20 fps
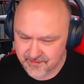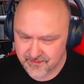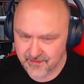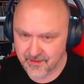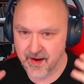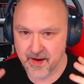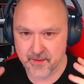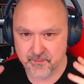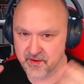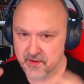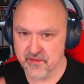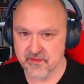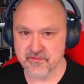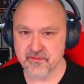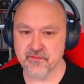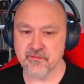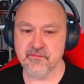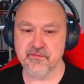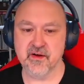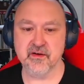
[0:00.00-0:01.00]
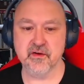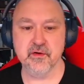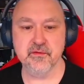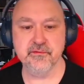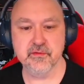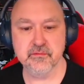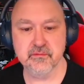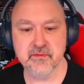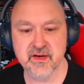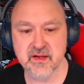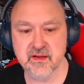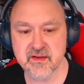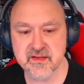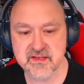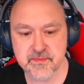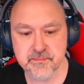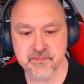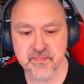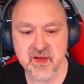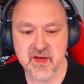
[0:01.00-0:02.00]
I'm going for fun over
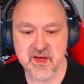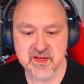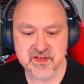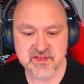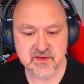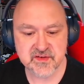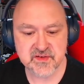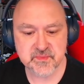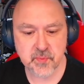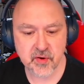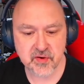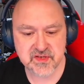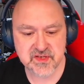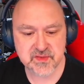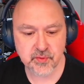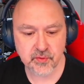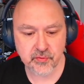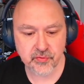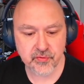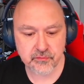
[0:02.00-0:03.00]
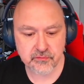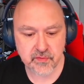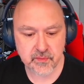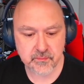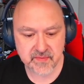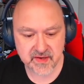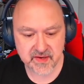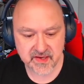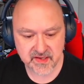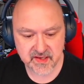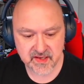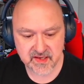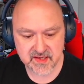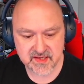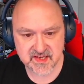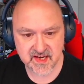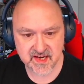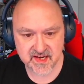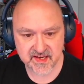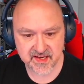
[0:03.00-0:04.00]
realism. So it's possible that Romina
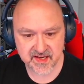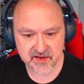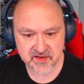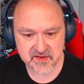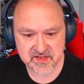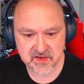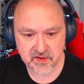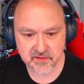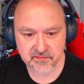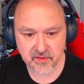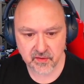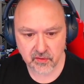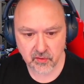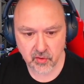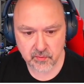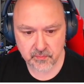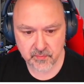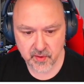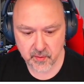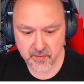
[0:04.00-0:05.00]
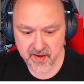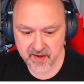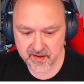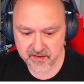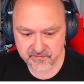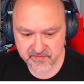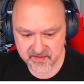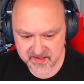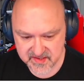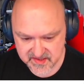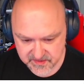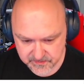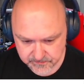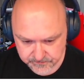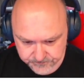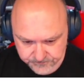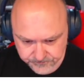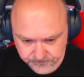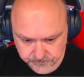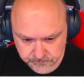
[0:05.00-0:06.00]
is going to get herself a longbow out of this.
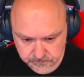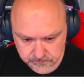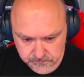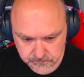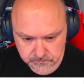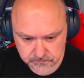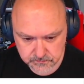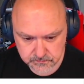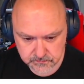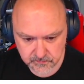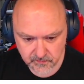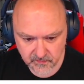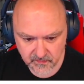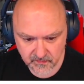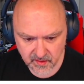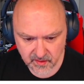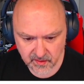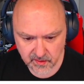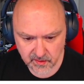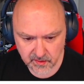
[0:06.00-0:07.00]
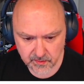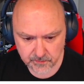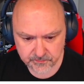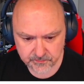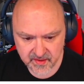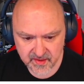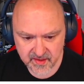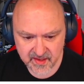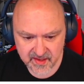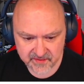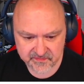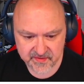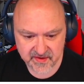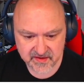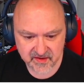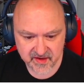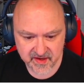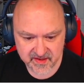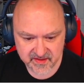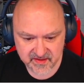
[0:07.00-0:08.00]
In
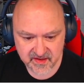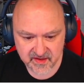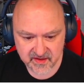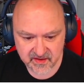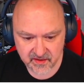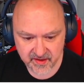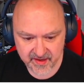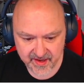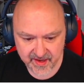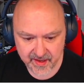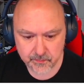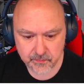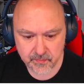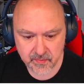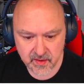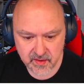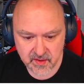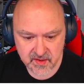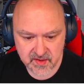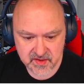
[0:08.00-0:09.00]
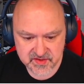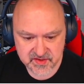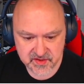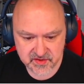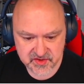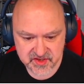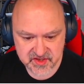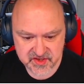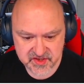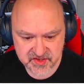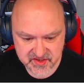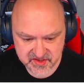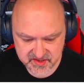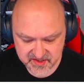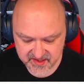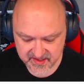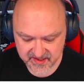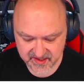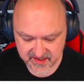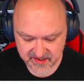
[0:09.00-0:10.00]
fact, I think I am. So she's just
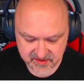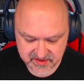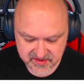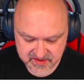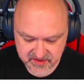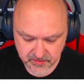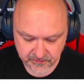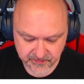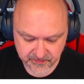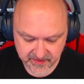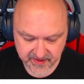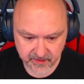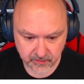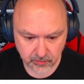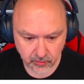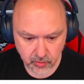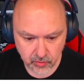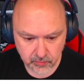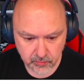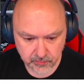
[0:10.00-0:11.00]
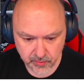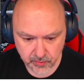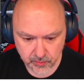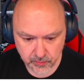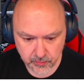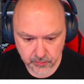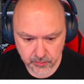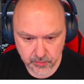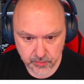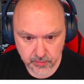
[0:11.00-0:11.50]
going to get herself a longbow.